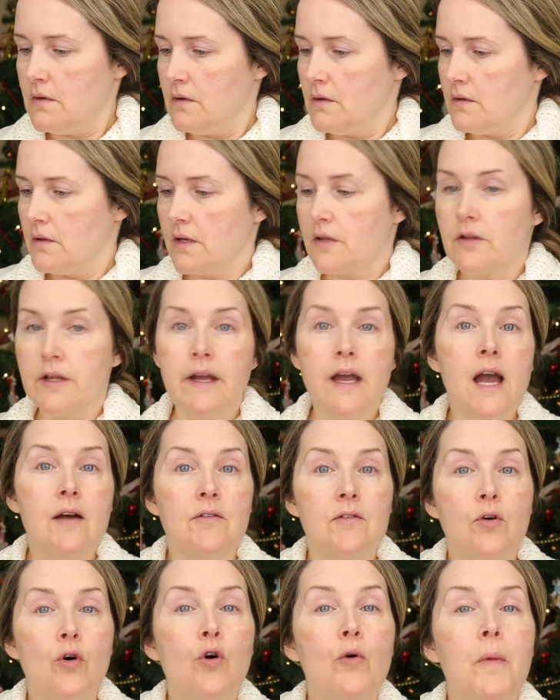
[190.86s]
Luckily I have
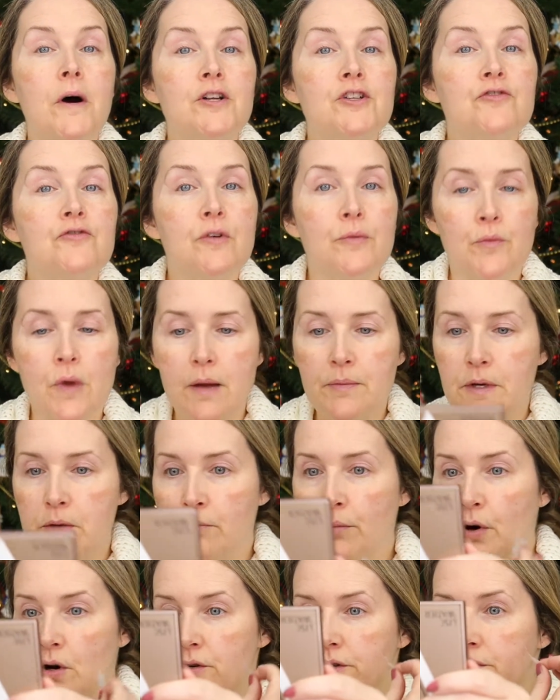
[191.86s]
a whole bunch from wrapping
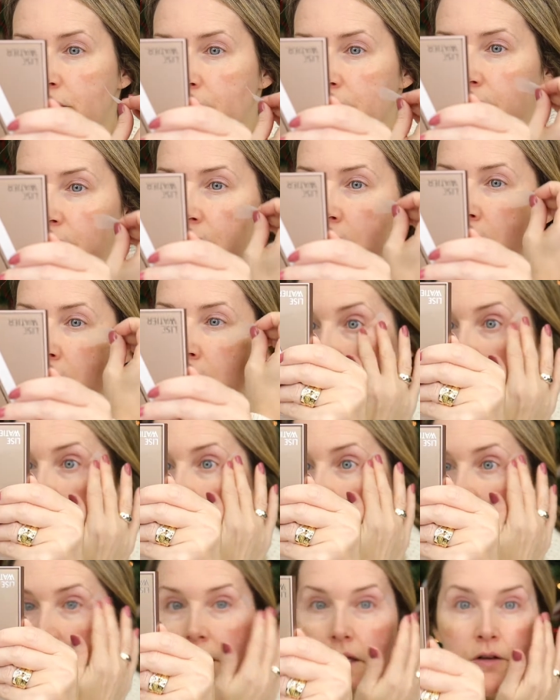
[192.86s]
parcels.
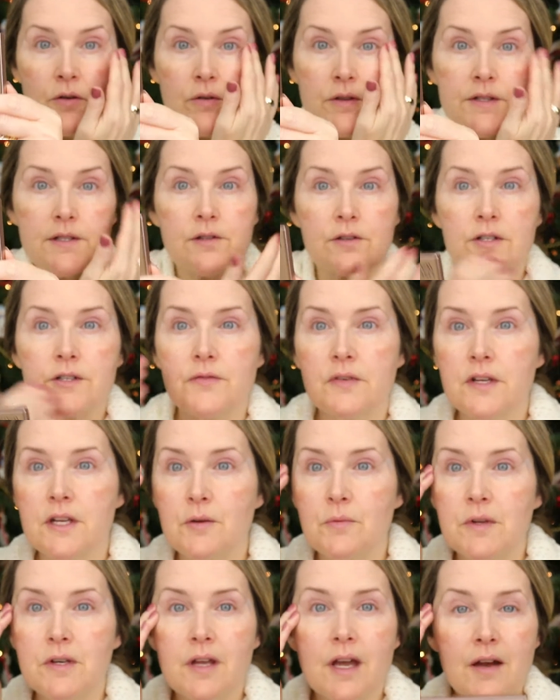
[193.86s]
And I know this looks funny
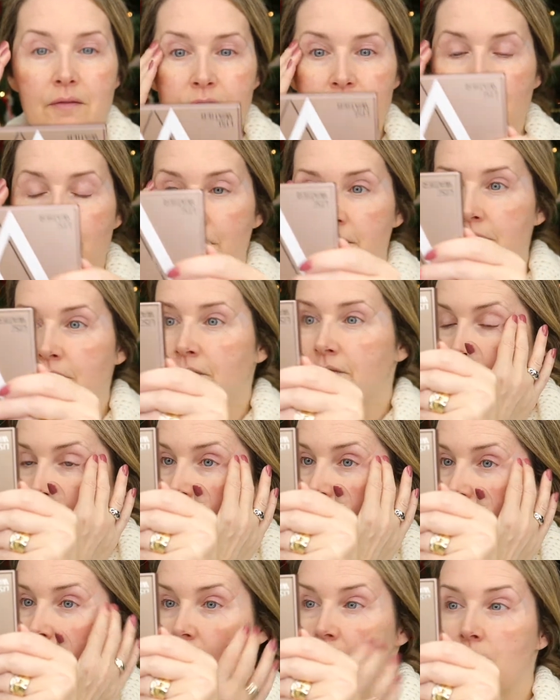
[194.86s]
when you have it on,
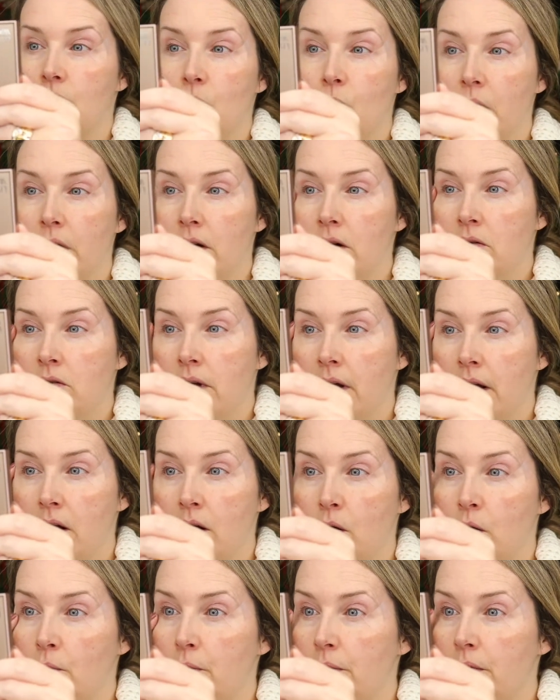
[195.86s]
but it will
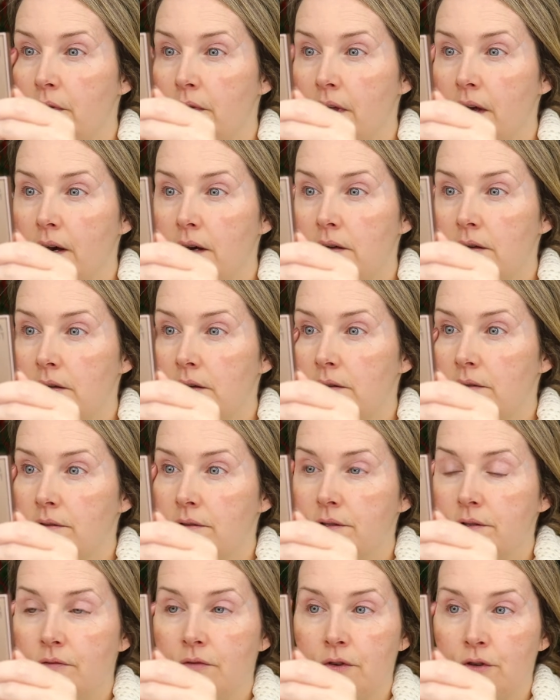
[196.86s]
help. That
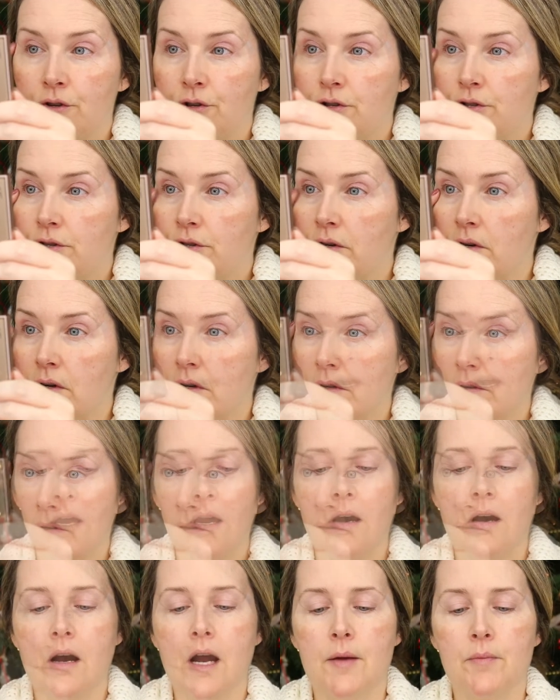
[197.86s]
is for sure.
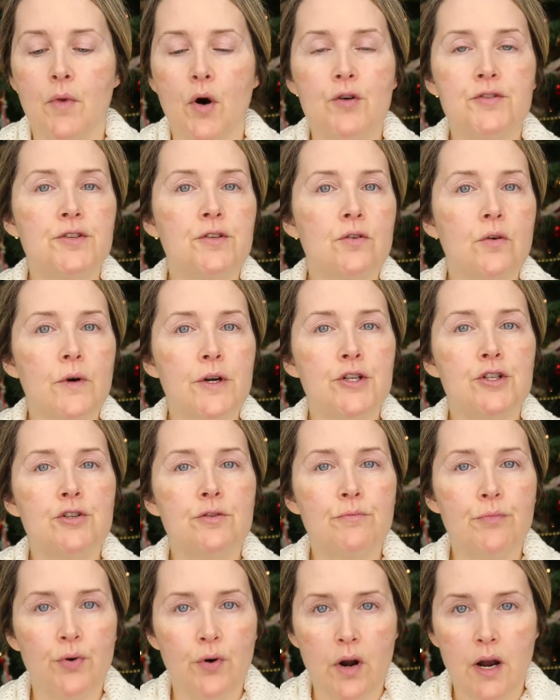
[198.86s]
I'm also going to
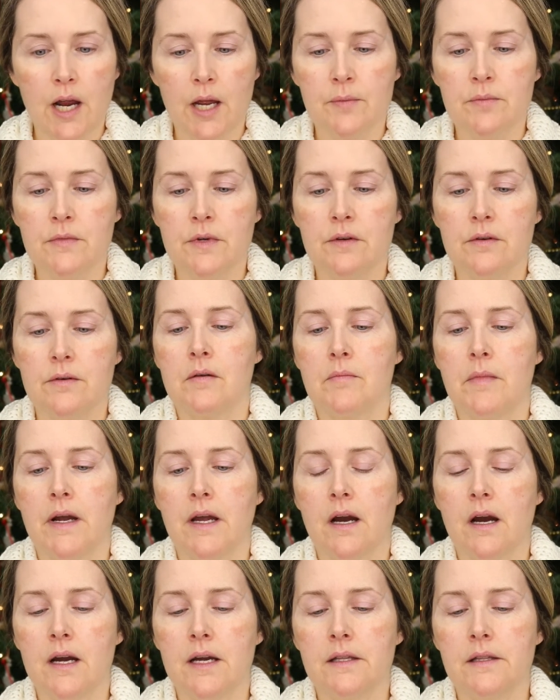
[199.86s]
prime my
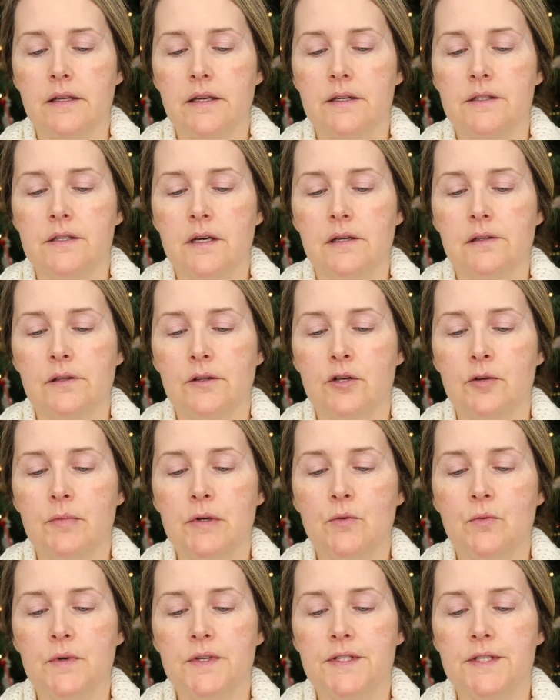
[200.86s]
eyelid a little bit
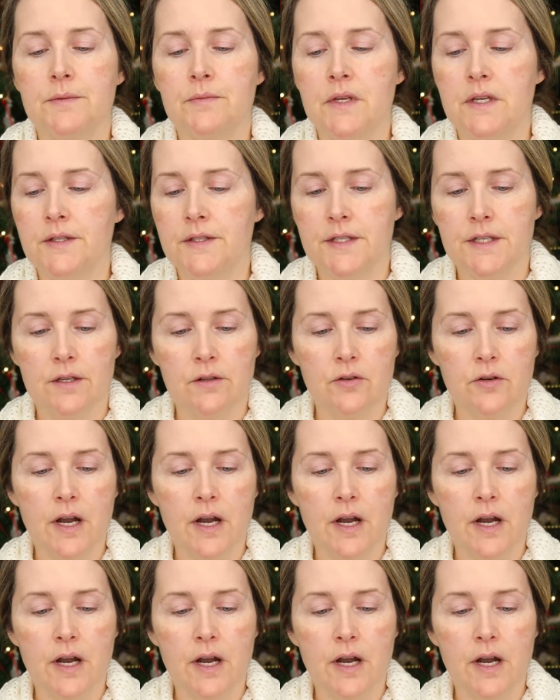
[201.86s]
with some concealer.